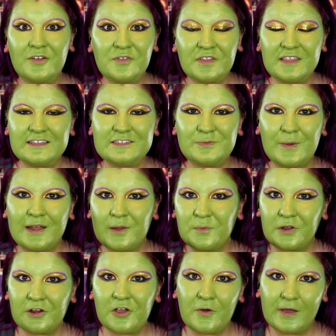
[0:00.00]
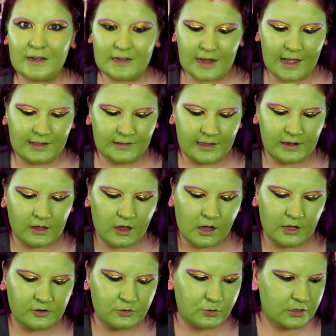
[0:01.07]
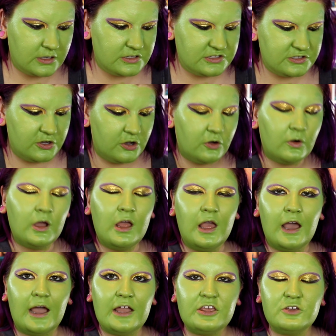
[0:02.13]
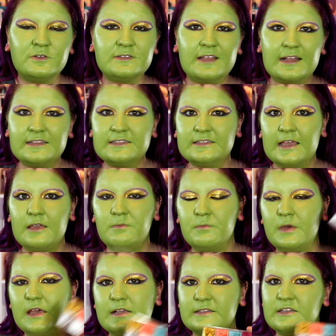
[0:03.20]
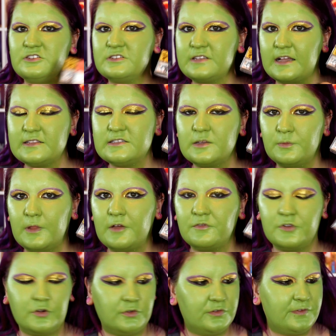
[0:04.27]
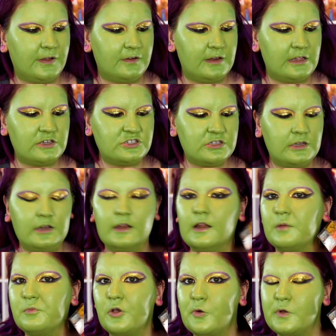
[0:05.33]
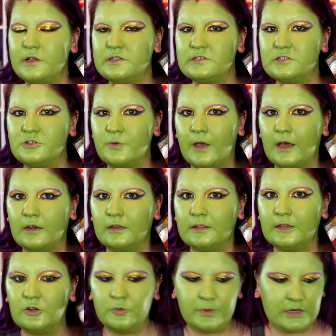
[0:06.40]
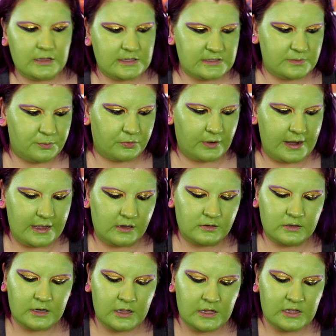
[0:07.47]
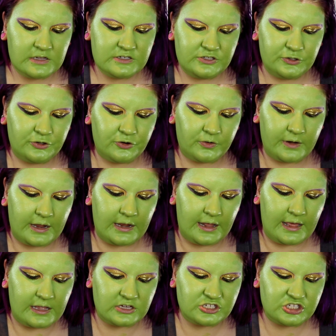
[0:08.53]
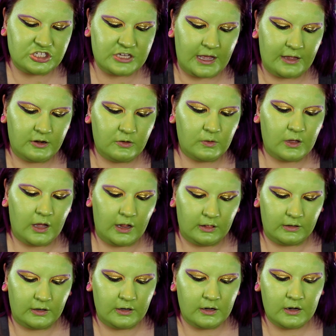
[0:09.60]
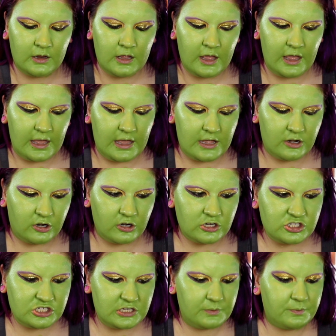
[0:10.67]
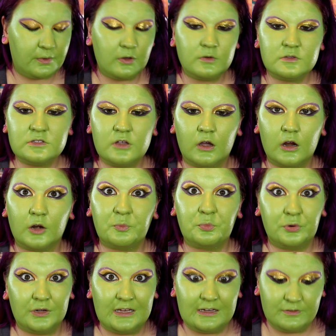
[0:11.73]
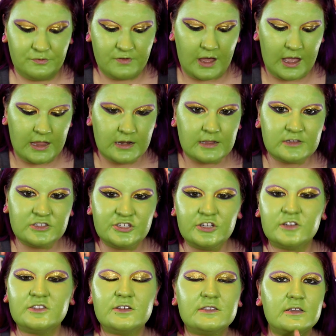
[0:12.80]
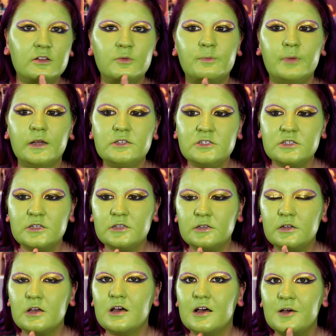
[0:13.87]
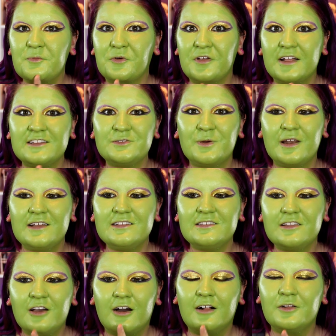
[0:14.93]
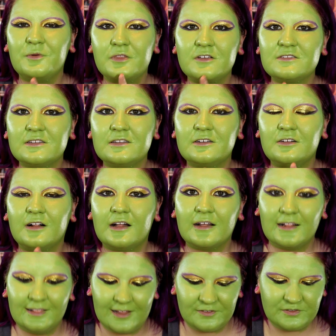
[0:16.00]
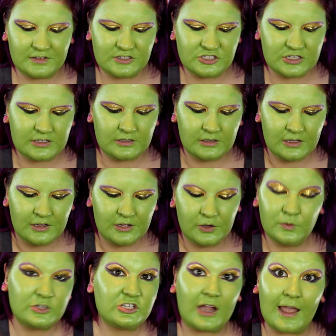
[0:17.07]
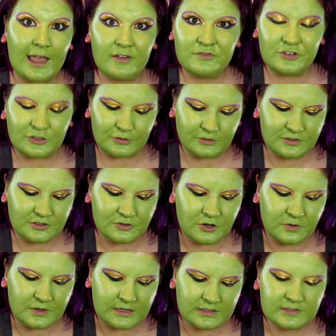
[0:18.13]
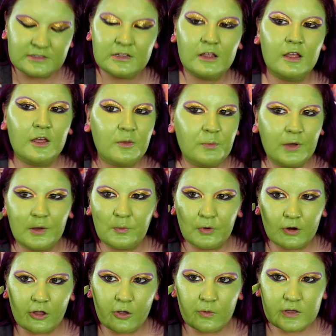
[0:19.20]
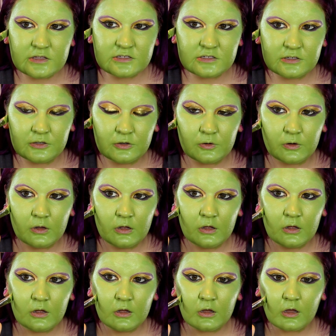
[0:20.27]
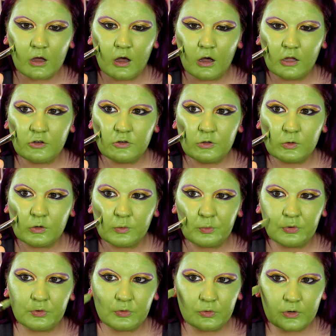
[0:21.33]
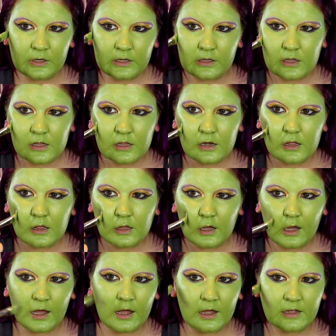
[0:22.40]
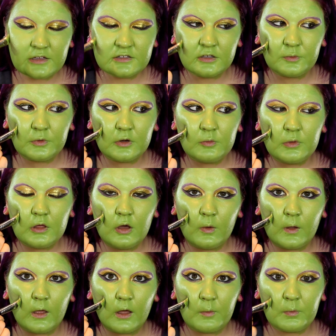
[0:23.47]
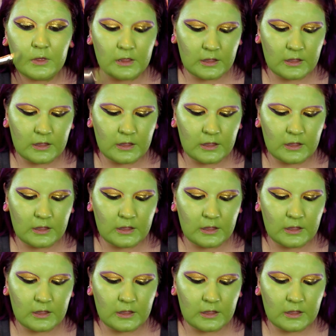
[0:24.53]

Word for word: While everything's wet, I'm gonna go ahead and highlight and contour. So I use that same mix. I just had some leftover foundation and I'm going to add a little bit of this brown to create a shadow color. And her cheekbones are pretty defined and she also has a little butt chin, um, or that's what I call when there's a little uh, cleft in the chin, which I have too, so notice. But we're going to contour pretty high. So I'm gonna be going up